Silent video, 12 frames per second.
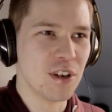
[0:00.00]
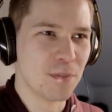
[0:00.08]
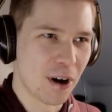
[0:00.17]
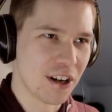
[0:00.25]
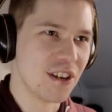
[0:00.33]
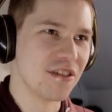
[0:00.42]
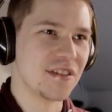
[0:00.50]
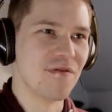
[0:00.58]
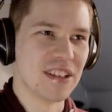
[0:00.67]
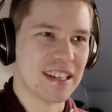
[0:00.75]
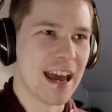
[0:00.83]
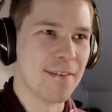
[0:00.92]
by using
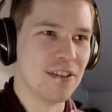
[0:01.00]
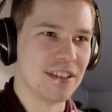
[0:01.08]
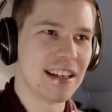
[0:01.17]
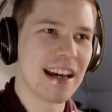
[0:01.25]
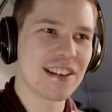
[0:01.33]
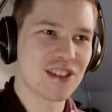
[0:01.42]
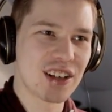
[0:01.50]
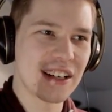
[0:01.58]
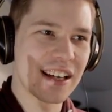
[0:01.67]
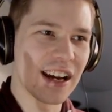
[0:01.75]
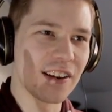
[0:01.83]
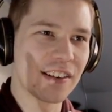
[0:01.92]
the tethers, it actually
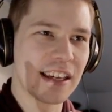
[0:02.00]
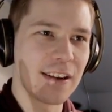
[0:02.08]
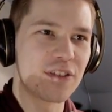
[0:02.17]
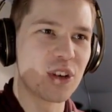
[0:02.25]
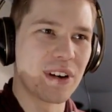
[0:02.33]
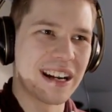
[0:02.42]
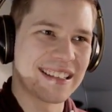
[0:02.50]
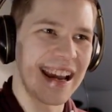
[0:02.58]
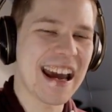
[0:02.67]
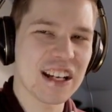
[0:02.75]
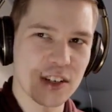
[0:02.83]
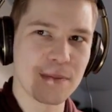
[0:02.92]
kind of gives you an
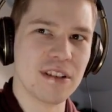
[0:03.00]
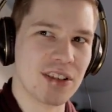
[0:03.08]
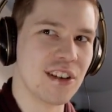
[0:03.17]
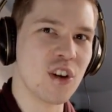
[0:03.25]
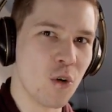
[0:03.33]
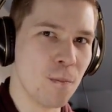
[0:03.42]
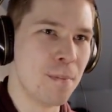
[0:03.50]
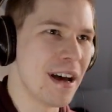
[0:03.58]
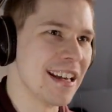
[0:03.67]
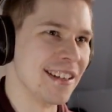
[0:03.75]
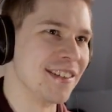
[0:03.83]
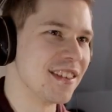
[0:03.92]
attachment to your
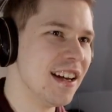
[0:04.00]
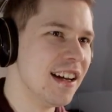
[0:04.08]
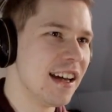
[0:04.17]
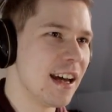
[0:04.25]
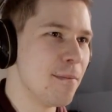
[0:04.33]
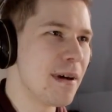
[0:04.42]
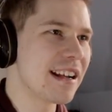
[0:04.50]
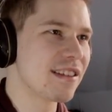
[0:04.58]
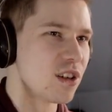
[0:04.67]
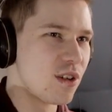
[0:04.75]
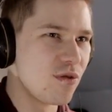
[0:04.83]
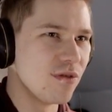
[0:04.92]
base. It
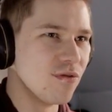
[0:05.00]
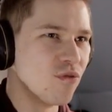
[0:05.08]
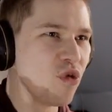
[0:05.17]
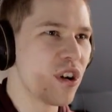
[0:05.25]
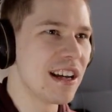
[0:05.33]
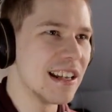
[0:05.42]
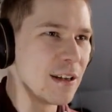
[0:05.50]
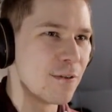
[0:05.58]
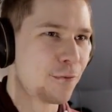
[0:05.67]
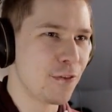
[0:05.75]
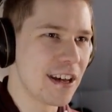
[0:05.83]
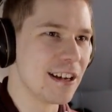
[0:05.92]
makes you really
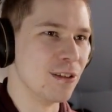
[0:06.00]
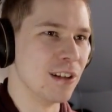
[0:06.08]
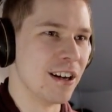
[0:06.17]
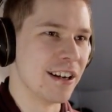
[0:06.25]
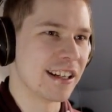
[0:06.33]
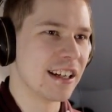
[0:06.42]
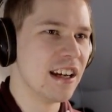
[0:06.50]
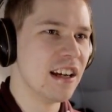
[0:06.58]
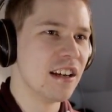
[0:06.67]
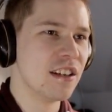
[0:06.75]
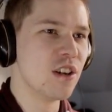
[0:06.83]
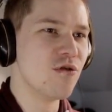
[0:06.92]
feel like
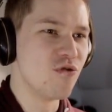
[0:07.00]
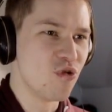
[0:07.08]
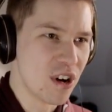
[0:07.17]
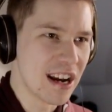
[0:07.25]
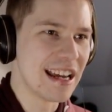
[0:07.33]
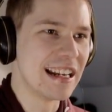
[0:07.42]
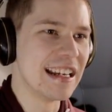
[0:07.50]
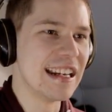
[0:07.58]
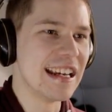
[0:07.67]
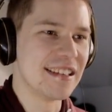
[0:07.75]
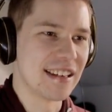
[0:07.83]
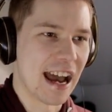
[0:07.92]
you really
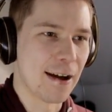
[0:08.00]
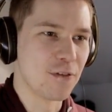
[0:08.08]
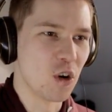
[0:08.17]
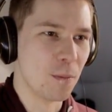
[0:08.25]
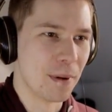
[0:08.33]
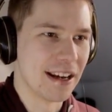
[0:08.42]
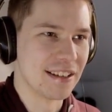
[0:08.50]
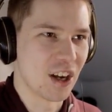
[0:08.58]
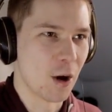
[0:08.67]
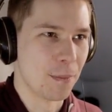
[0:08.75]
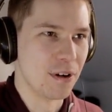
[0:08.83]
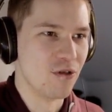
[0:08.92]
need to have your base
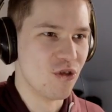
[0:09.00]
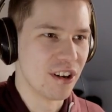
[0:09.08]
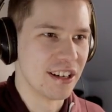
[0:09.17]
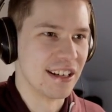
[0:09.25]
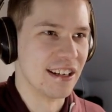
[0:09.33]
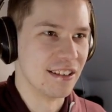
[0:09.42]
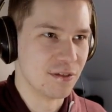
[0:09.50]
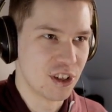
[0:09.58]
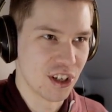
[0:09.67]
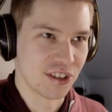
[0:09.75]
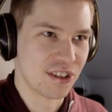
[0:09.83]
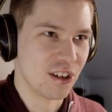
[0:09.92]
up and running
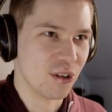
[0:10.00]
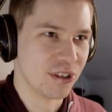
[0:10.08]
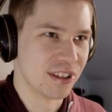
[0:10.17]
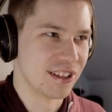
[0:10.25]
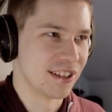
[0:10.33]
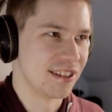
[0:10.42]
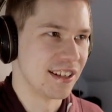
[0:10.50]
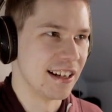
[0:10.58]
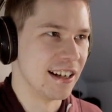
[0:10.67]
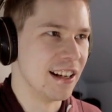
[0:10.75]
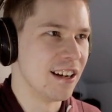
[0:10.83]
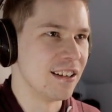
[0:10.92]
just in order to stay
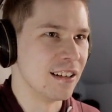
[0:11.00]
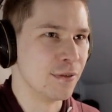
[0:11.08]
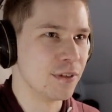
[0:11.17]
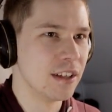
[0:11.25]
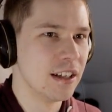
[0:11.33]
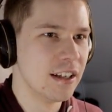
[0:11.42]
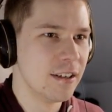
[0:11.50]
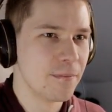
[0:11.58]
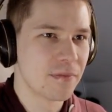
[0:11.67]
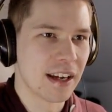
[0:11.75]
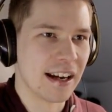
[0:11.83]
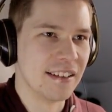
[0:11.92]
alive.
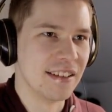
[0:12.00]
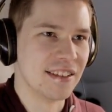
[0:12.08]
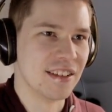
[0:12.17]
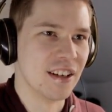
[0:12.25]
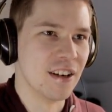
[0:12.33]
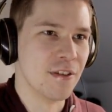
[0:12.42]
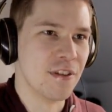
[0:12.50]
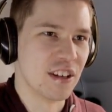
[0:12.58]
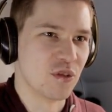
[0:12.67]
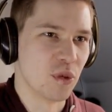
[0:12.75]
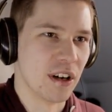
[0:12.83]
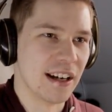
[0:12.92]
And it's
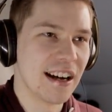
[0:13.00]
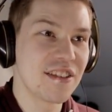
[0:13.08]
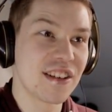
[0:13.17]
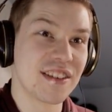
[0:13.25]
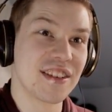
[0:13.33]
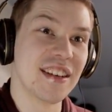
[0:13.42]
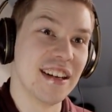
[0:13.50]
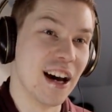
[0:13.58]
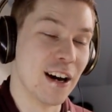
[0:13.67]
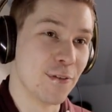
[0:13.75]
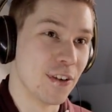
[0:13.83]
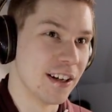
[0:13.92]
this way. As you can see,
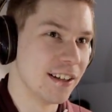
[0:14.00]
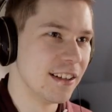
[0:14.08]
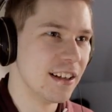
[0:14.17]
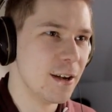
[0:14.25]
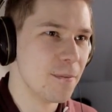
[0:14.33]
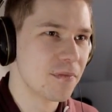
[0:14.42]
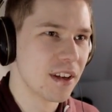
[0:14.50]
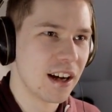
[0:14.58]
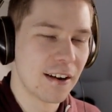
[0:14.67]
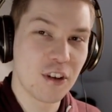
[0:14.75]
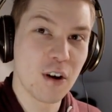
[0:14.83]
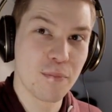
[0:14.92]

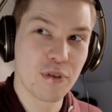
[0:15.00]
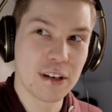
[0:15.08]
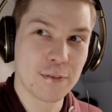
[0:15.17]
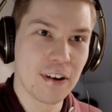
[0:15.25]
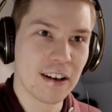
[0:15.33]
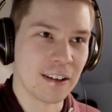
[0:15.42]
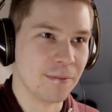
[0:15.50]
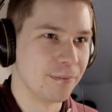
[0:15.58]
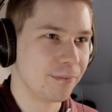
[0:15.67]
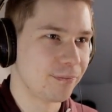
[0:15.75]
I've gone pretty far.